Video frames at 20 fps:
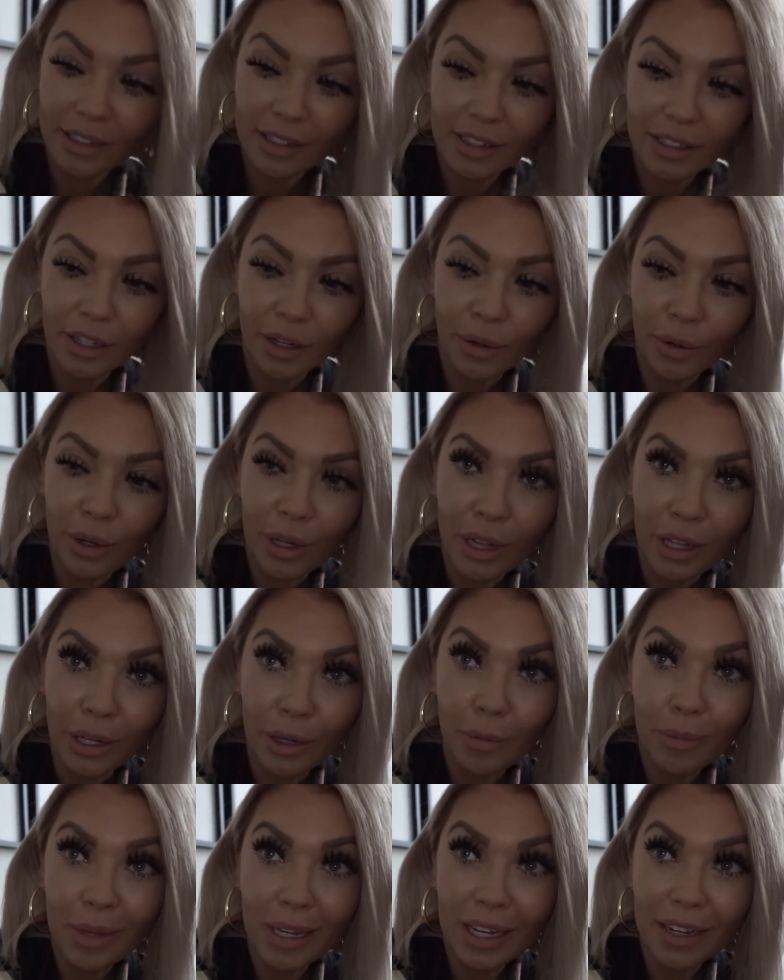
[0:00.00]
It's so
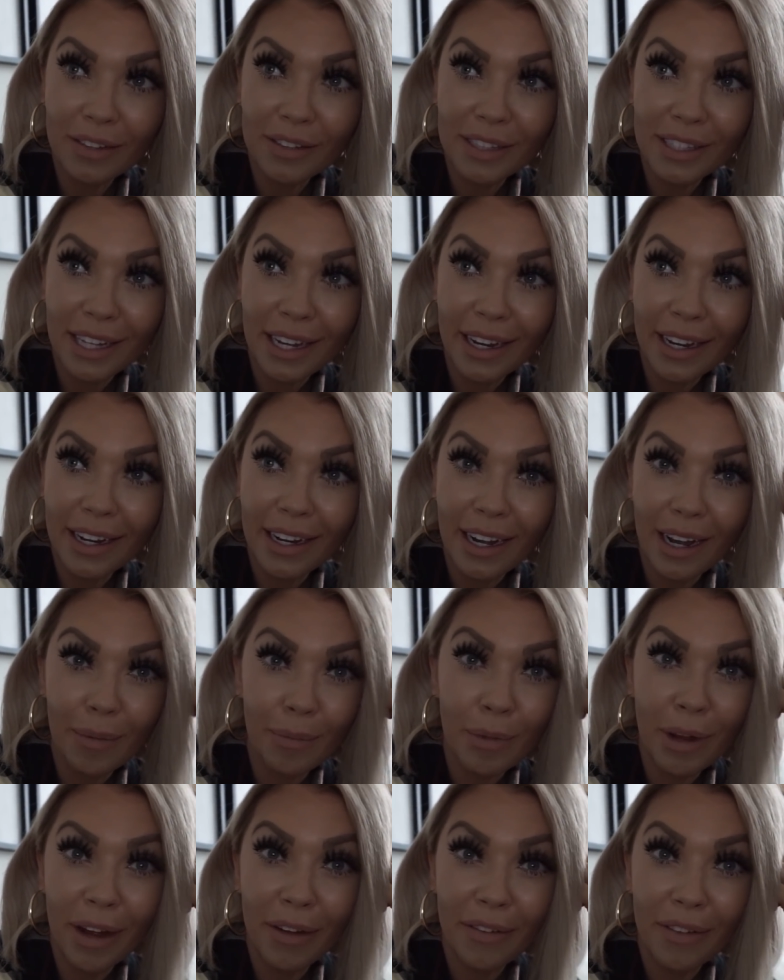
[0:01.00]
gloomy outside.
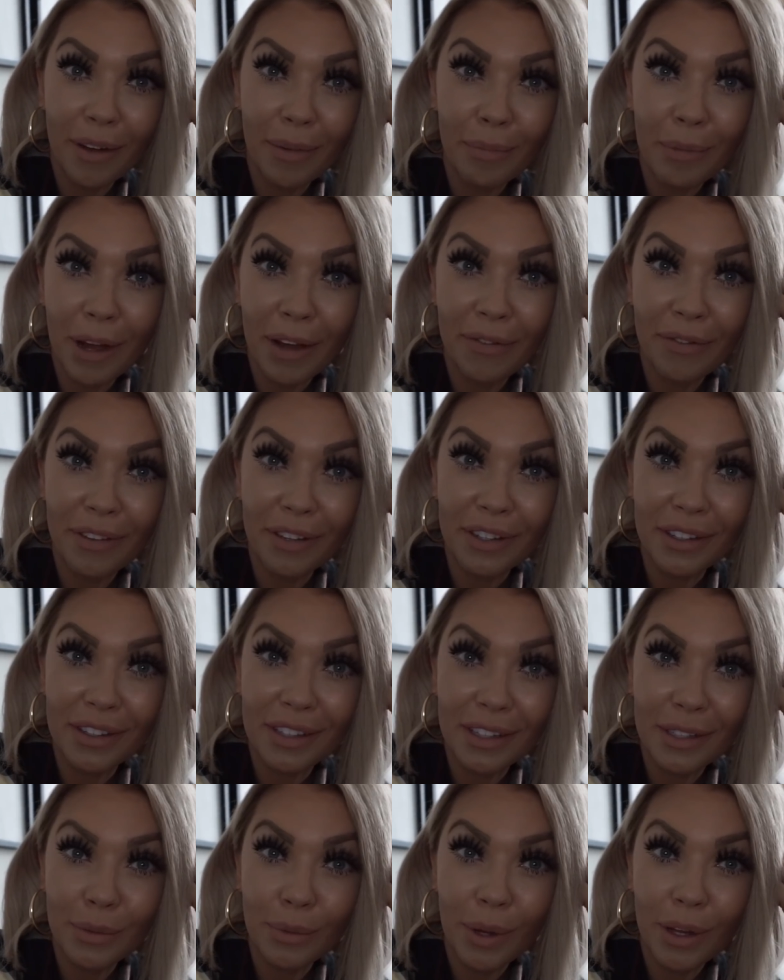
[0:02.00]
I'm not
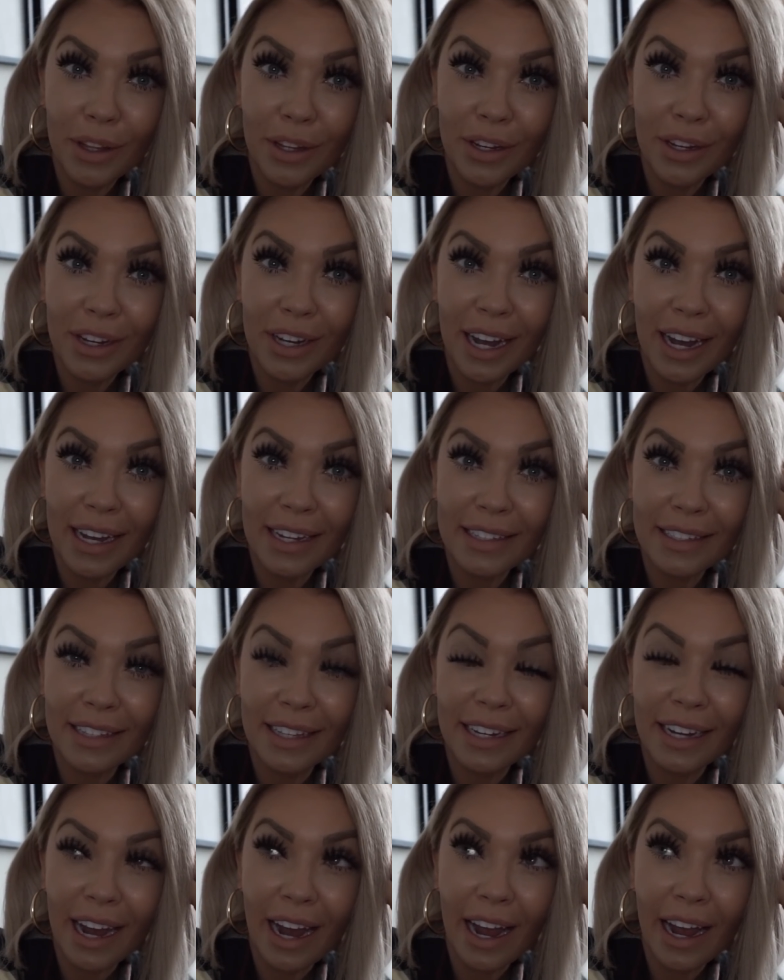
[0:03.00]
feeling this weather, you guys.
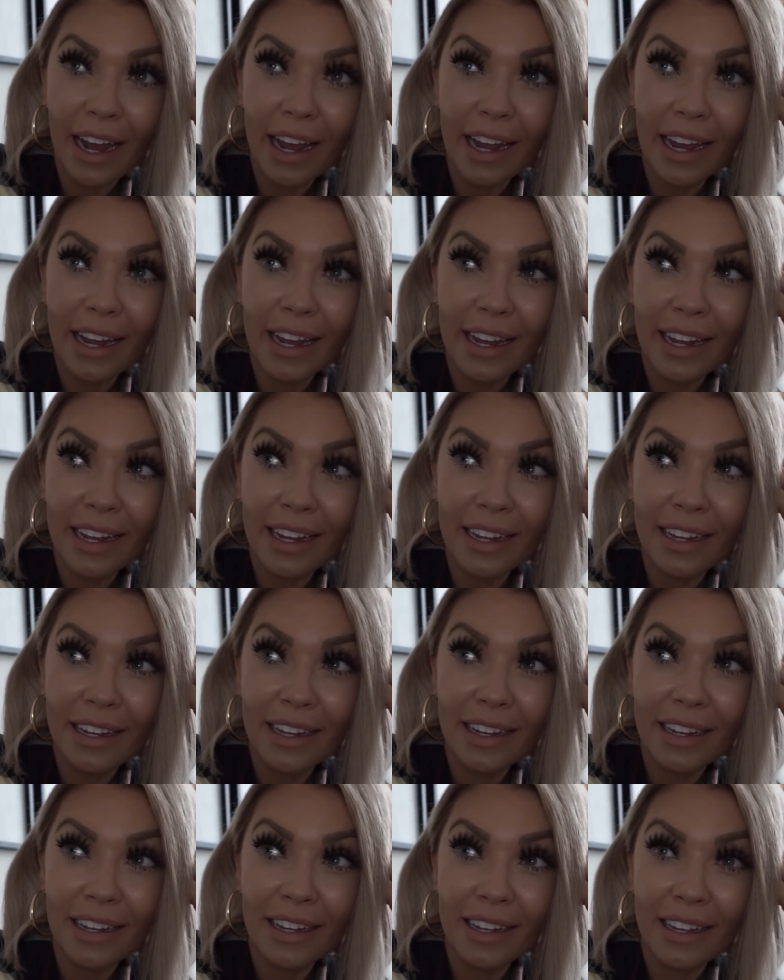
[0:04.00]
Like I
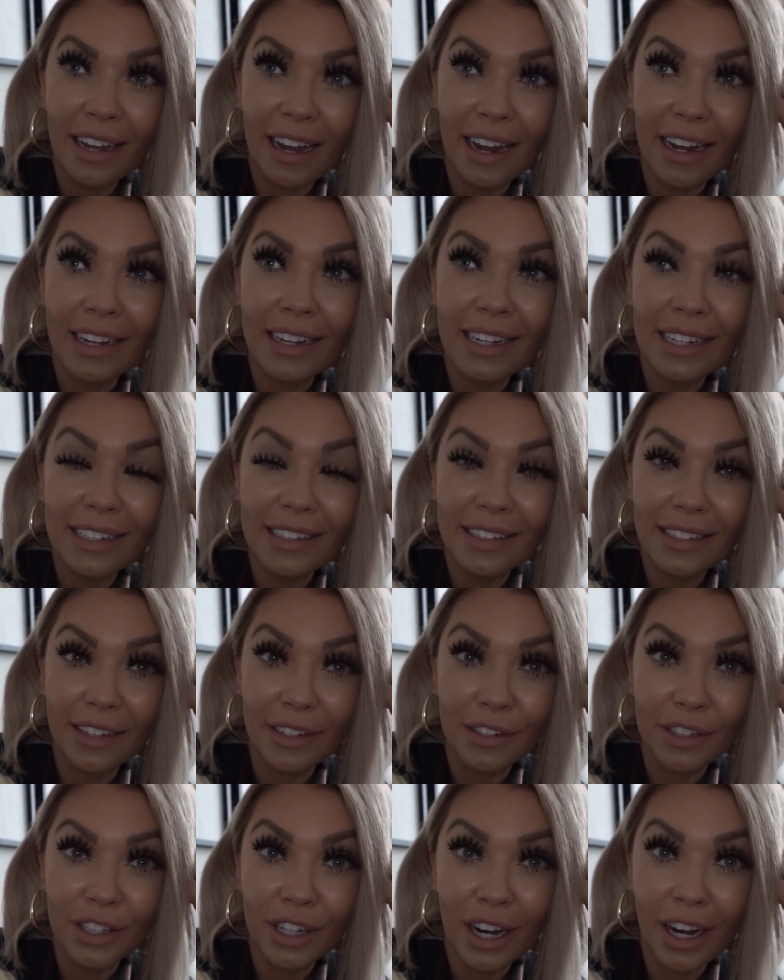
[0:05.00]
need
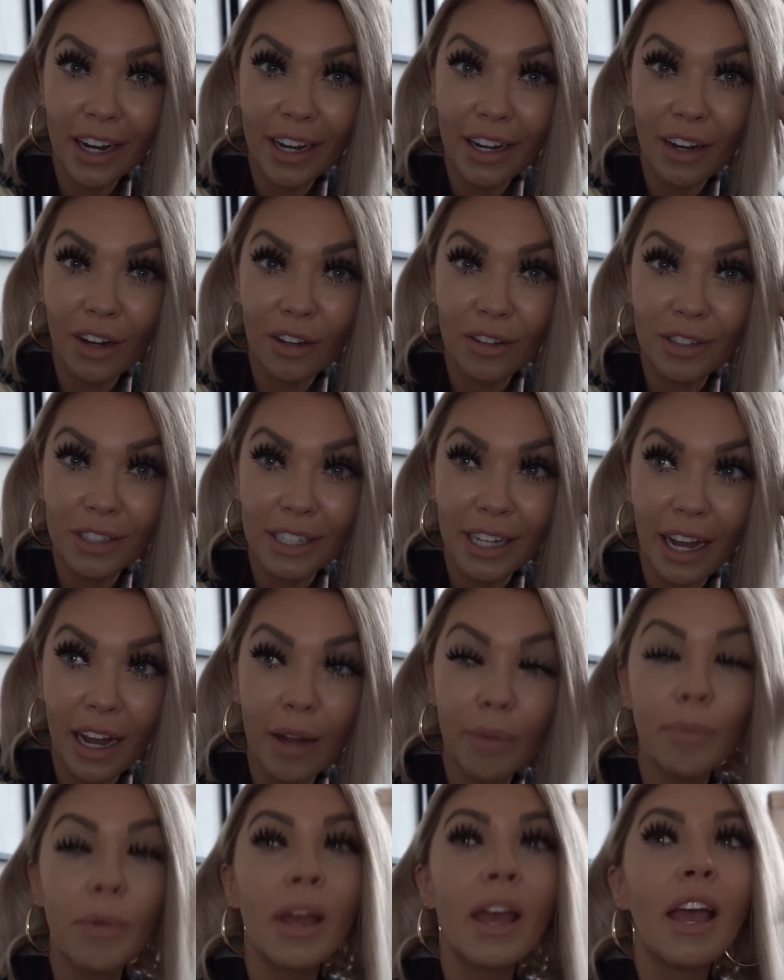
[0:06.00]
sunshine all the
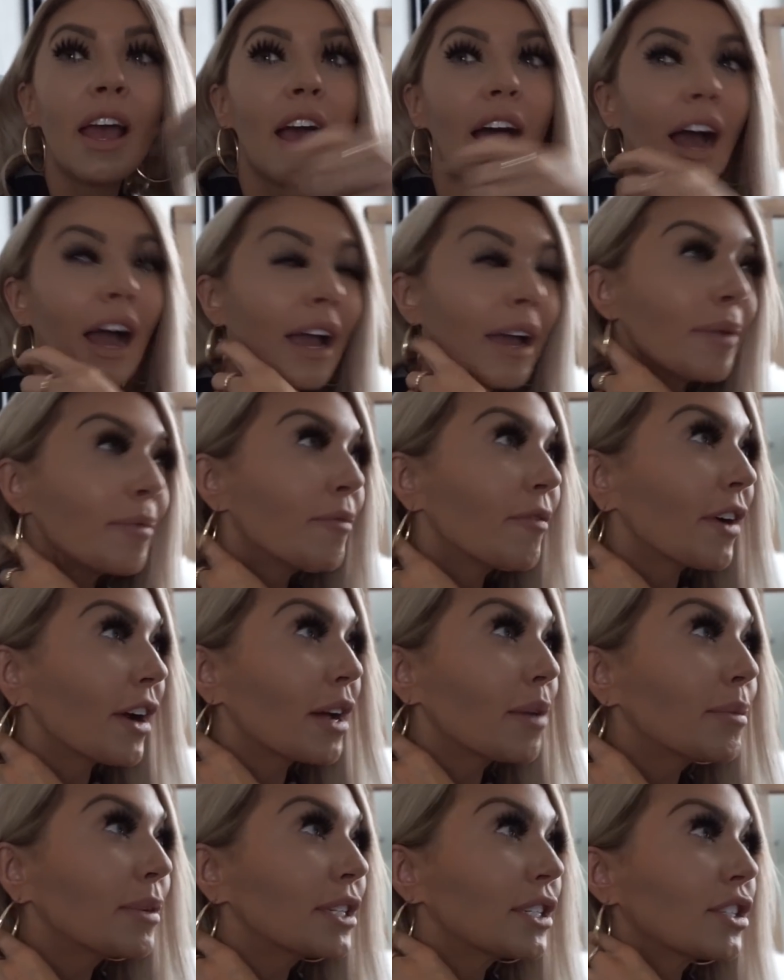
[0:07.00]
time. I'm
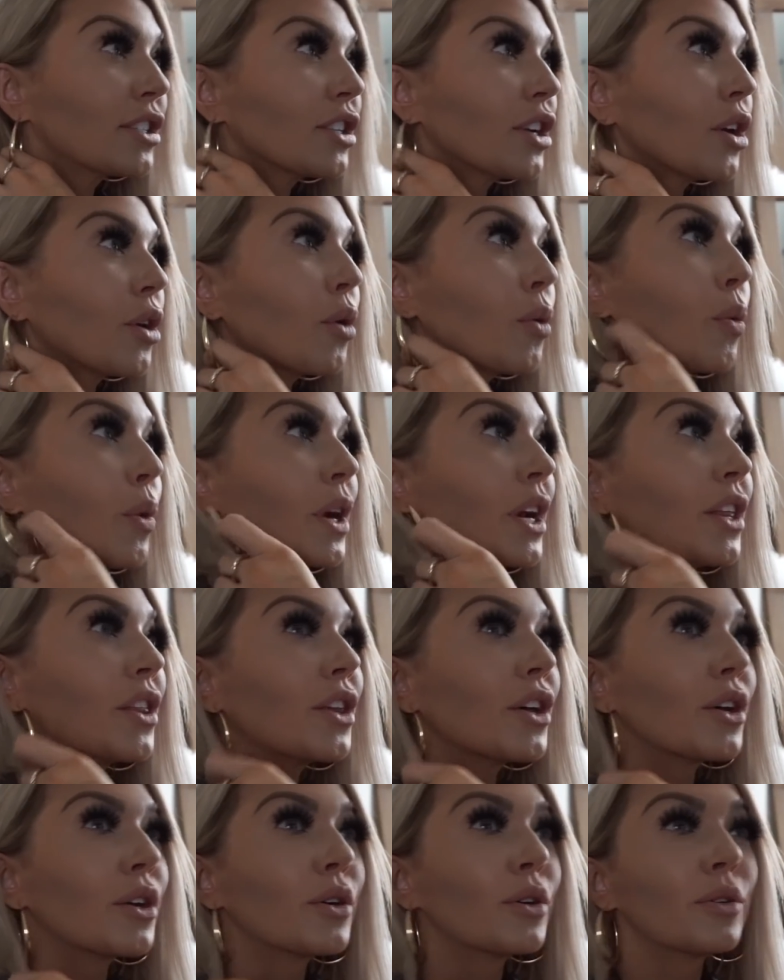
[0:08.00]
very much so one of
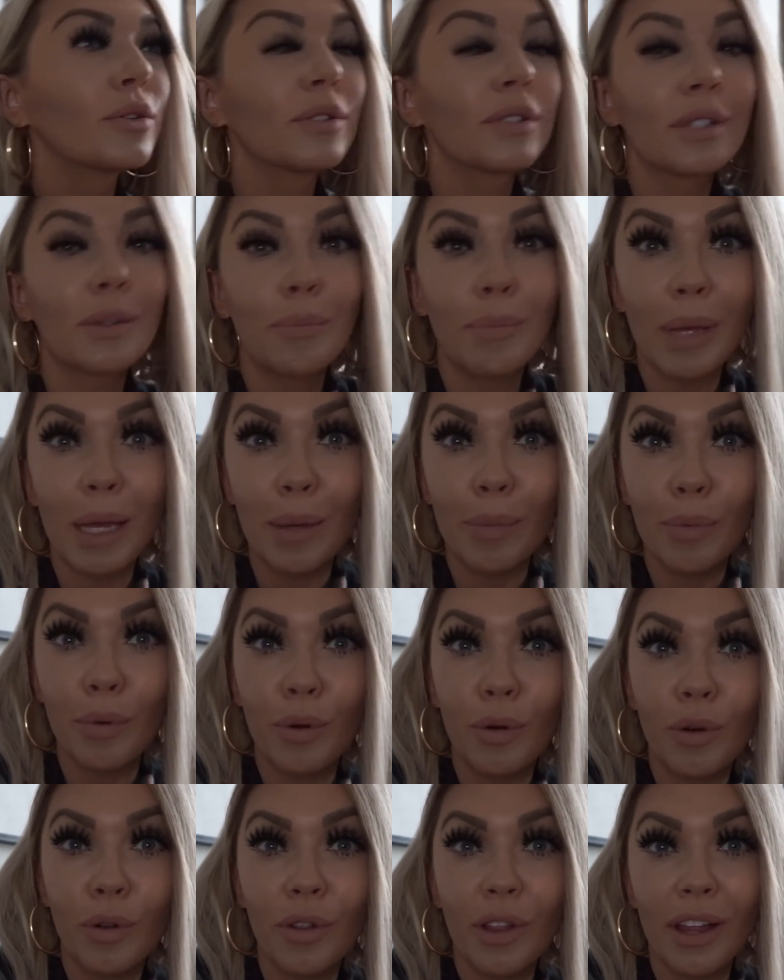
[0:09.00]
those
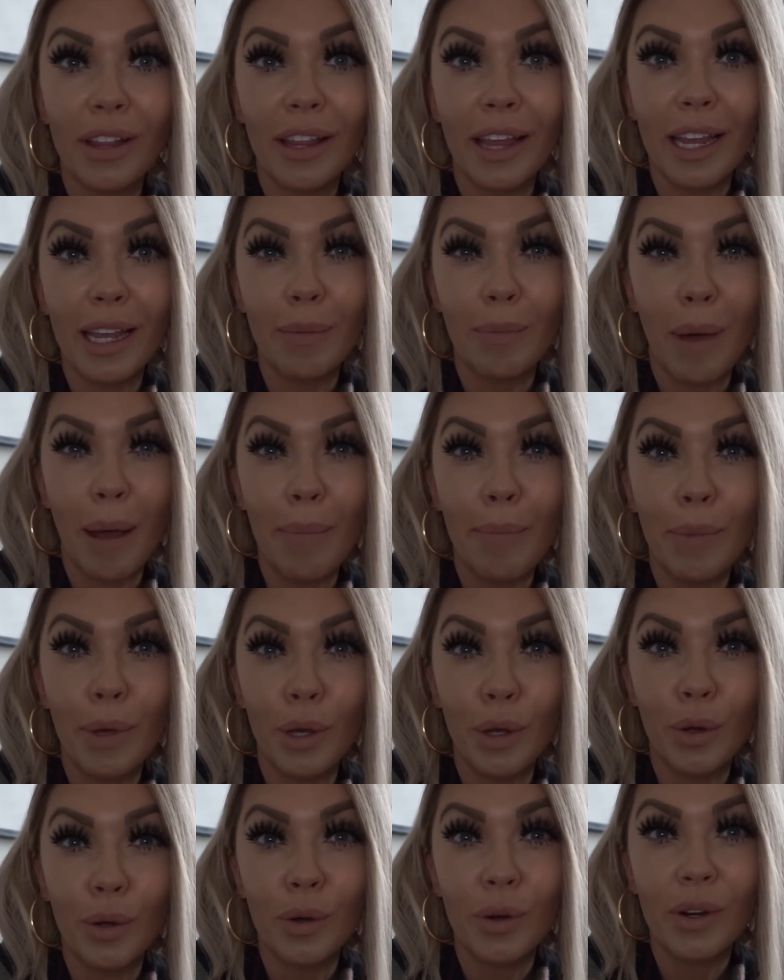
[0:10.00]
people that like my
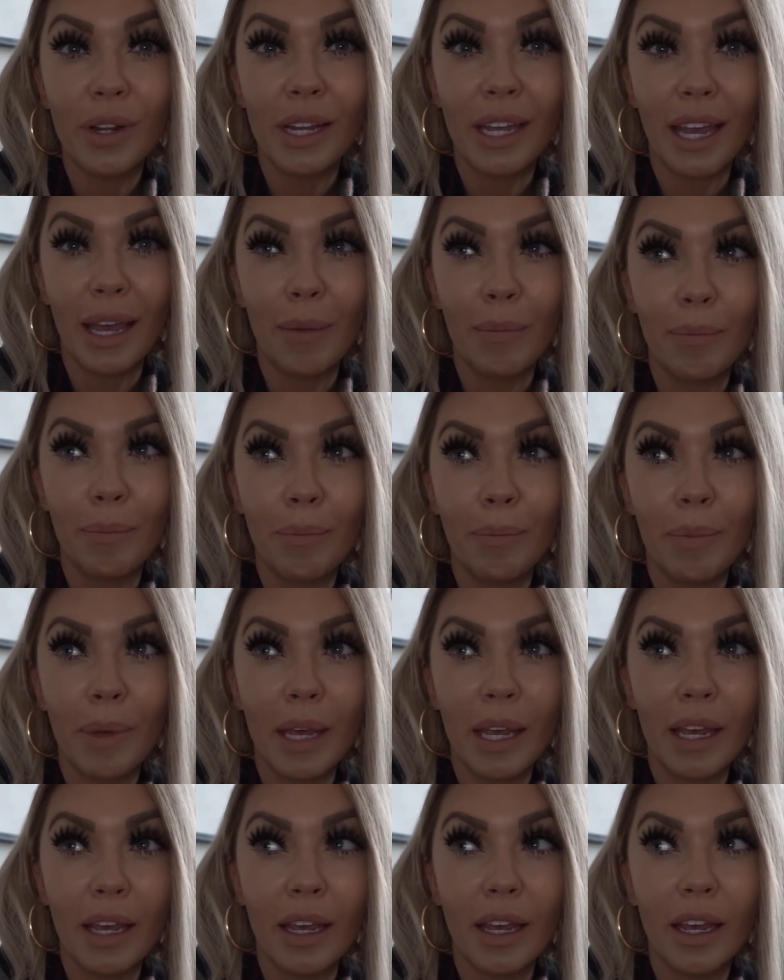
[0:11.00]
mood can
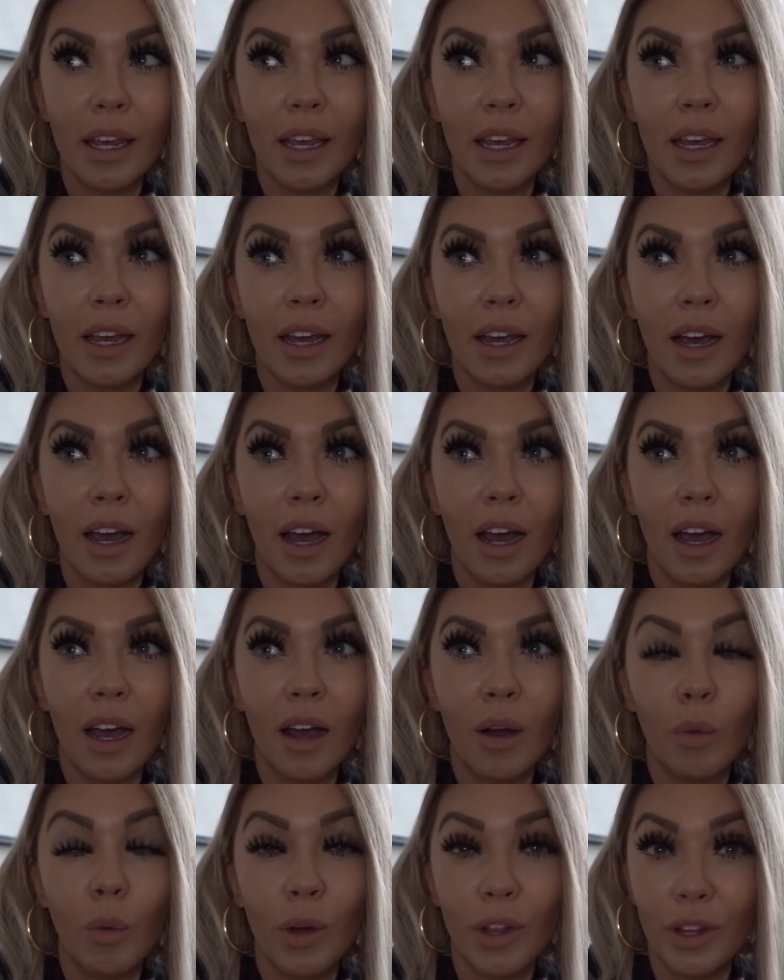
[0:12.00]
be
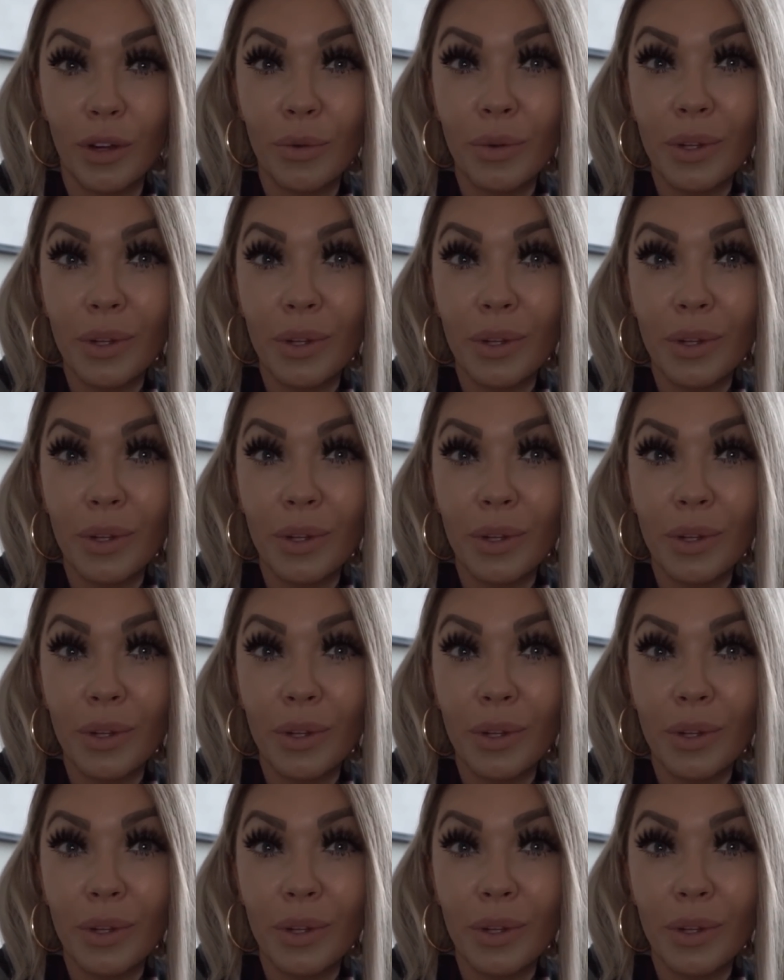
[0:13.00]
weather